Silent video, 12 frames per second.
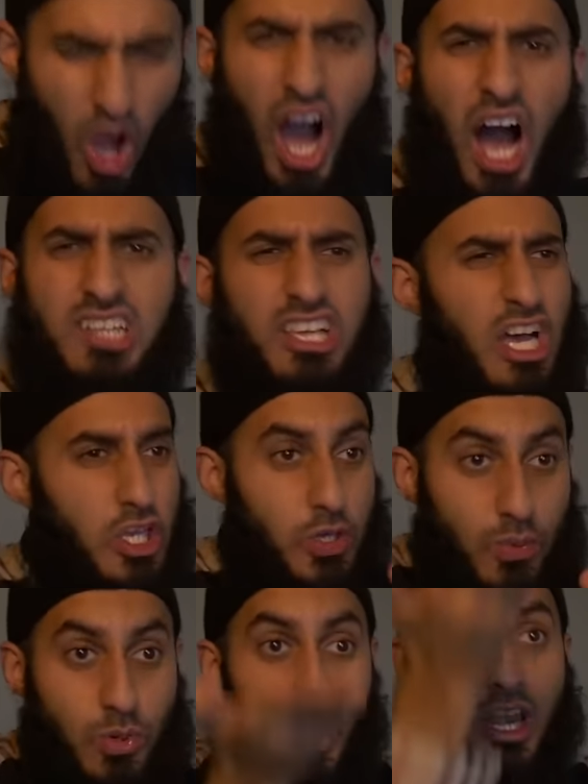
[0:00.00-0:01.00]
heart.
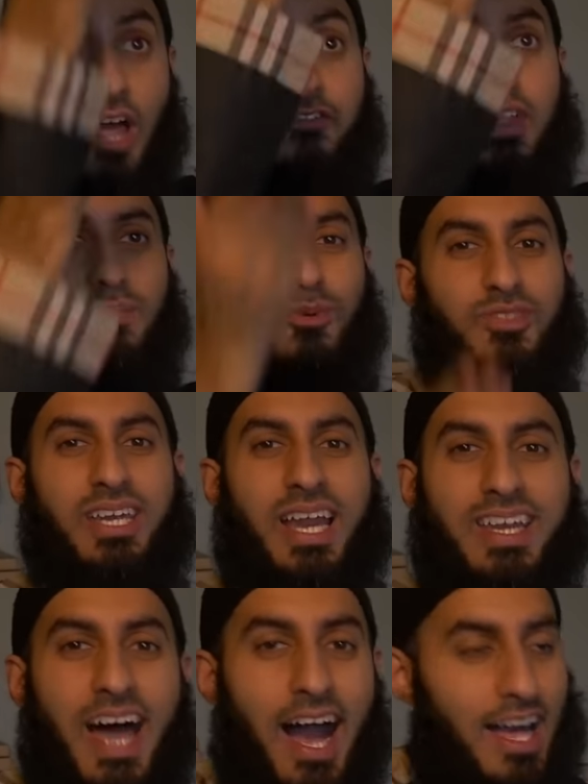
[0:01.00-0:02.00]
You will not love them more than
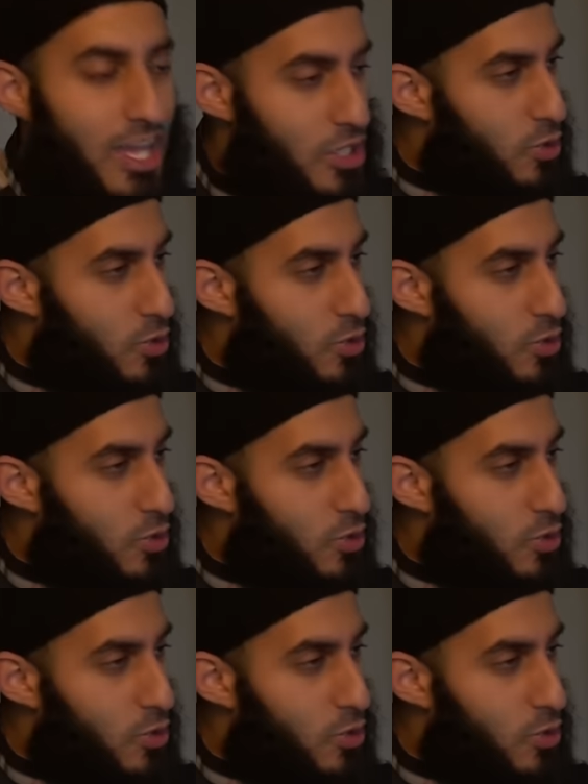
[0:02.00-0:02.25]
Allah.